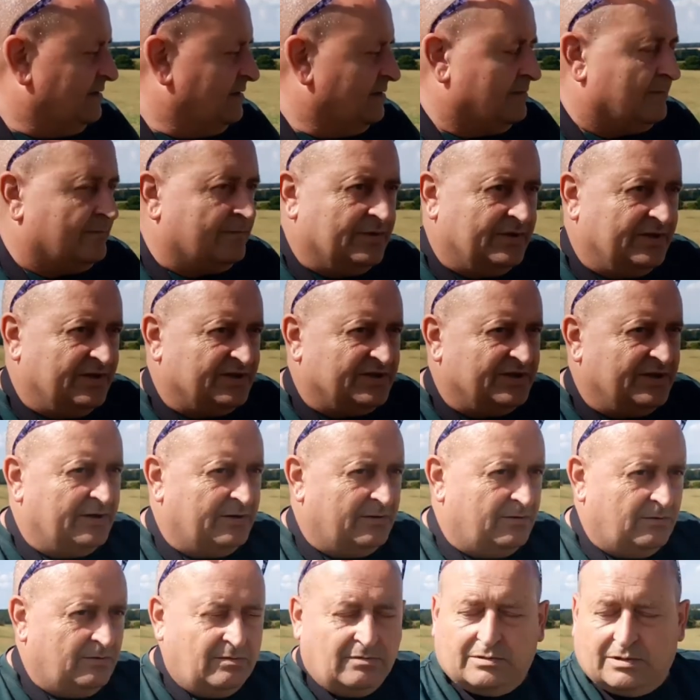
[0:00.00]
But there's
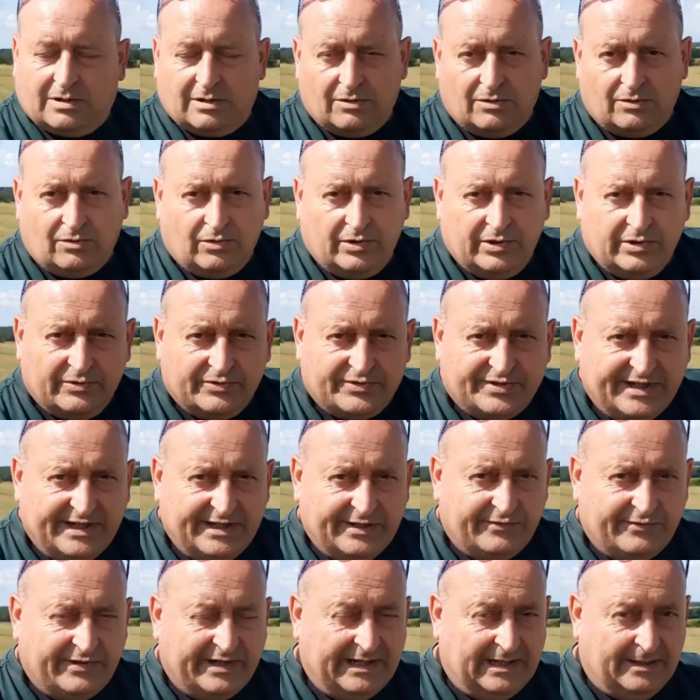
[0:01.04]
no oilseed
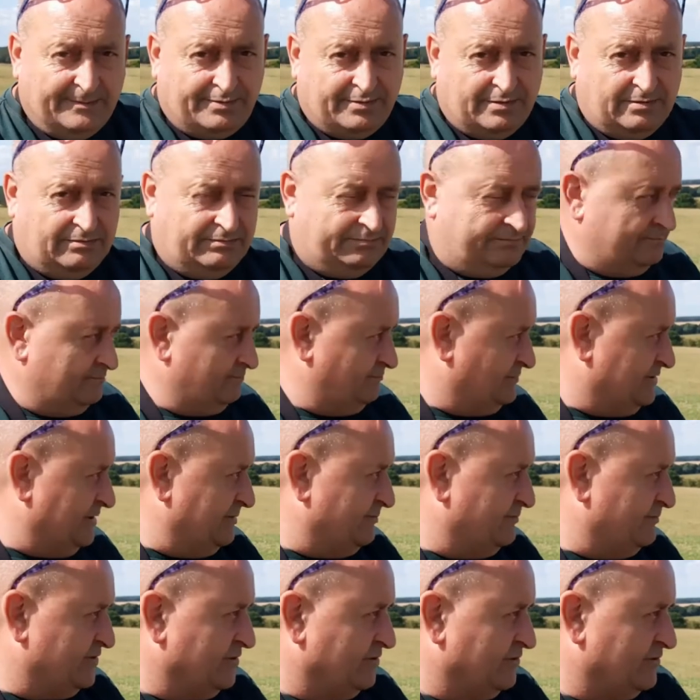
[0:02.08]
rape.
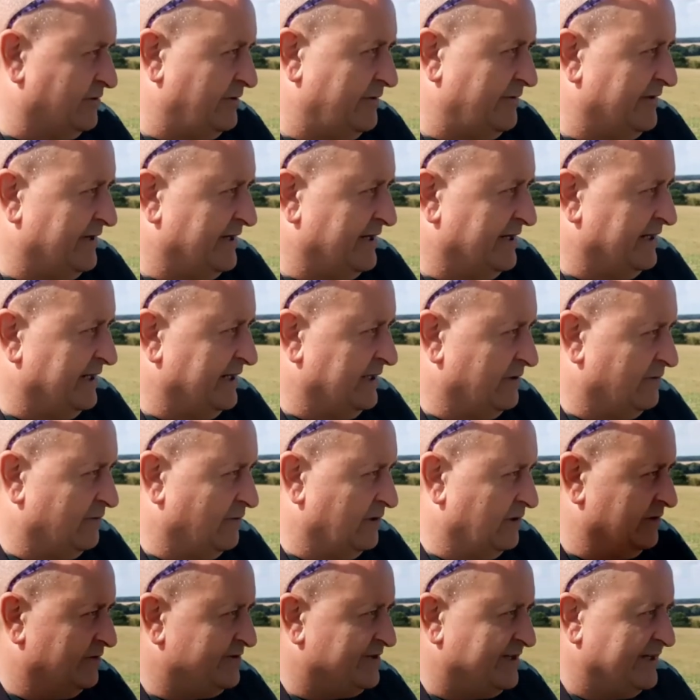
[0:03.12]
Jim's not growing any
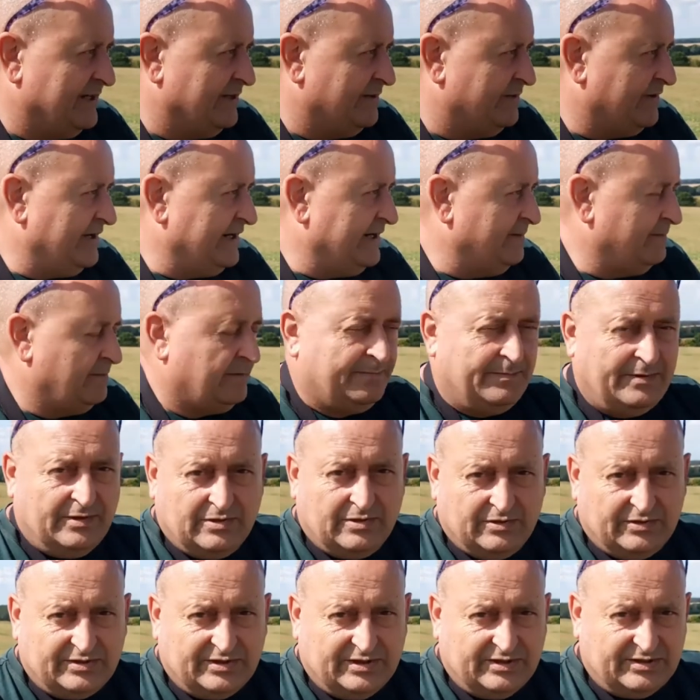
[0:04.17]
oilseed rape
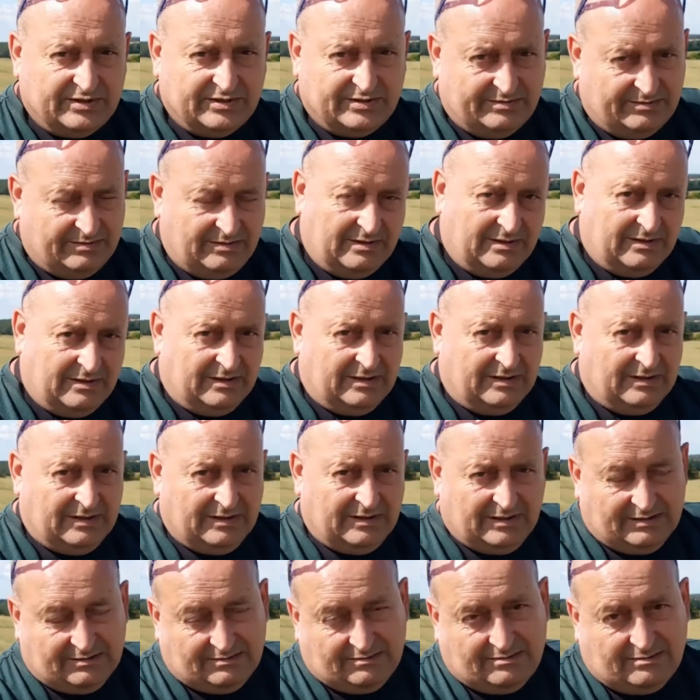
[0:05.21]
because there's
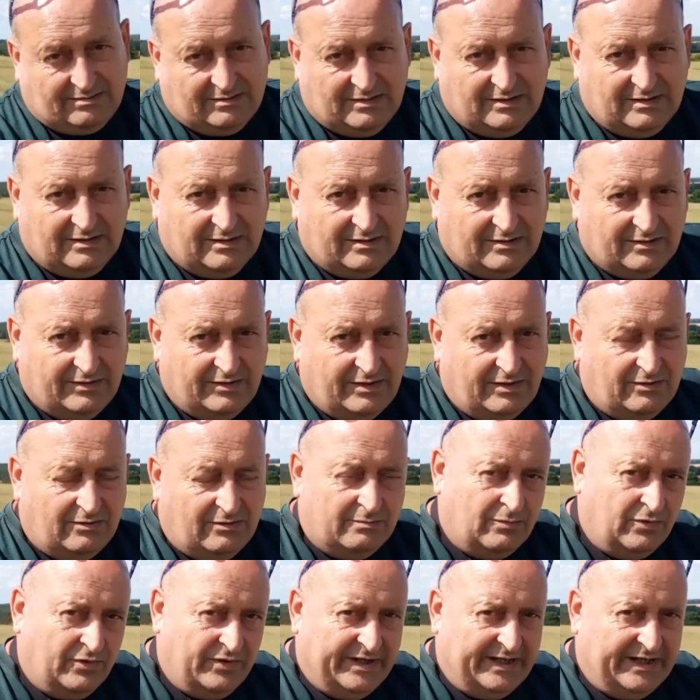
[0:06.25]
no
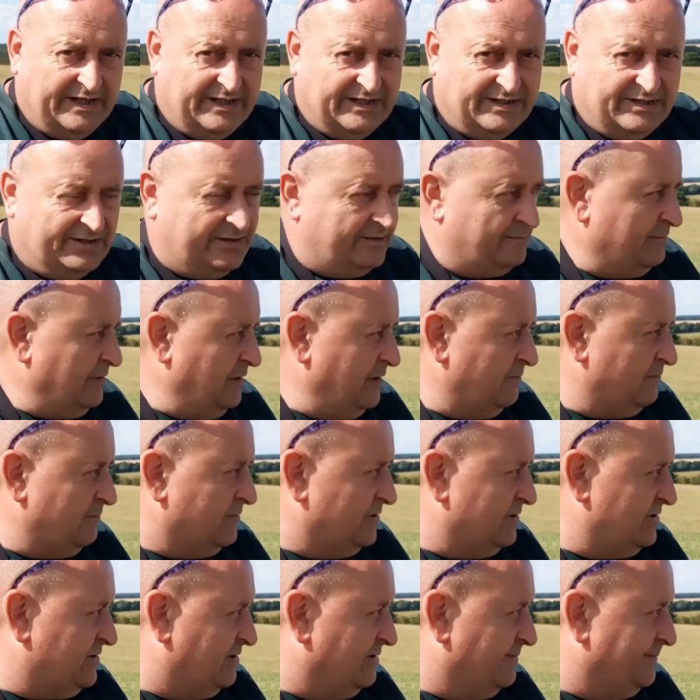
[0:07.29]
money in it at the
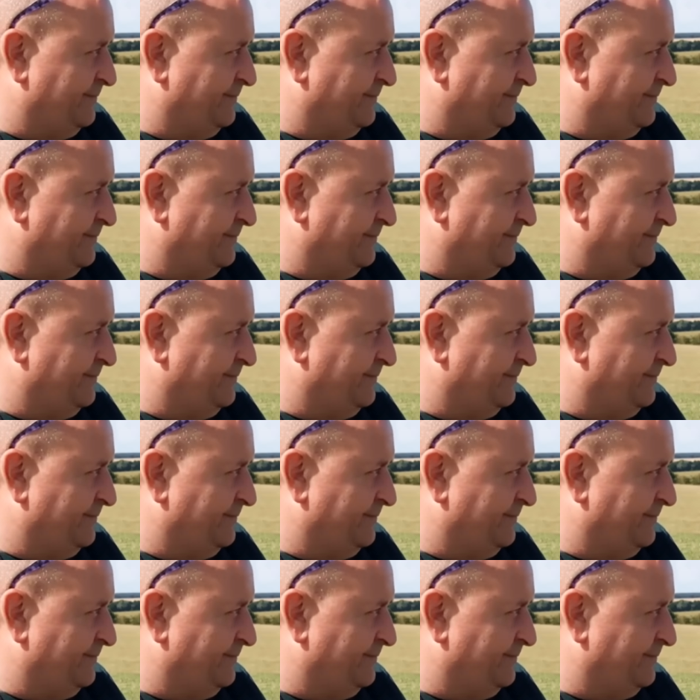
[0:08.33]
moment.